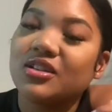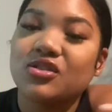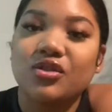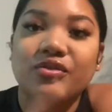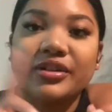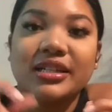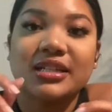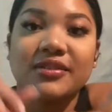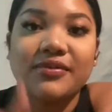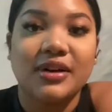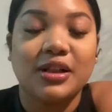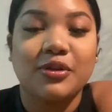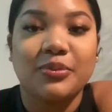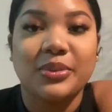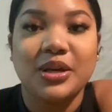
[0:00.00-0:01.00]
Don't forget to
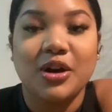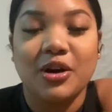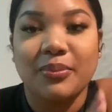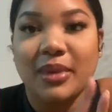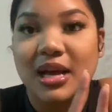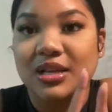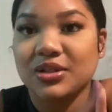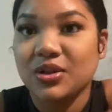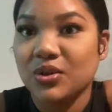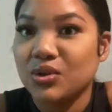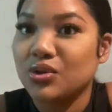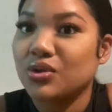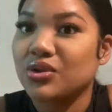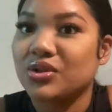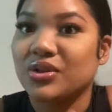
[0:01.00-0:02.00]
follow me on my
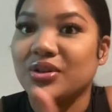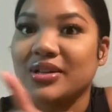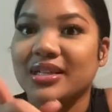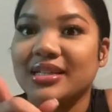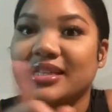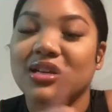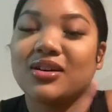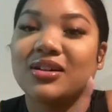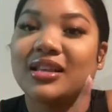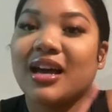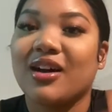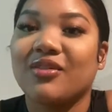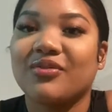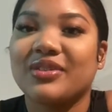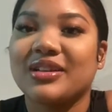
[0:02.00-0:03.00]
socials so you can see all the
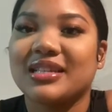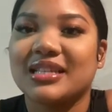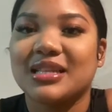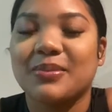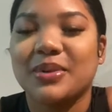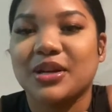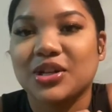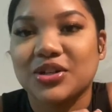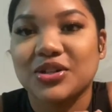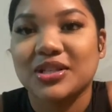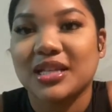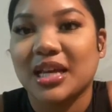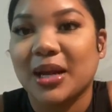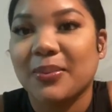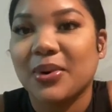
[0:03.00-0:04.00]
outfits and the pictures
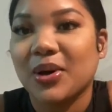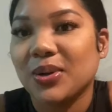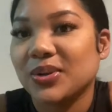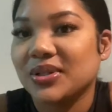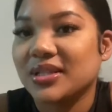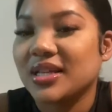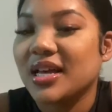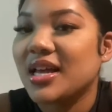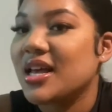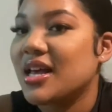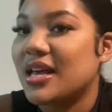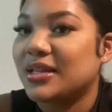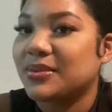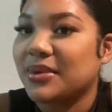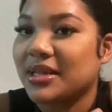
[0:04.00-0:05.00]
that I post,
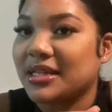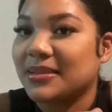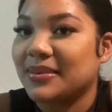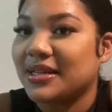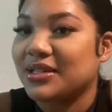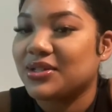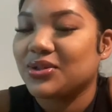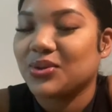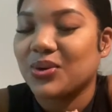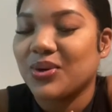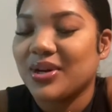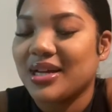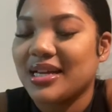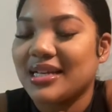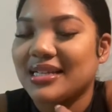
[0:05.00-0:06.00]
as well as my
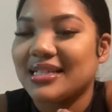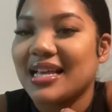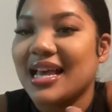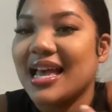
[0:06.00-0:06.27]
stories,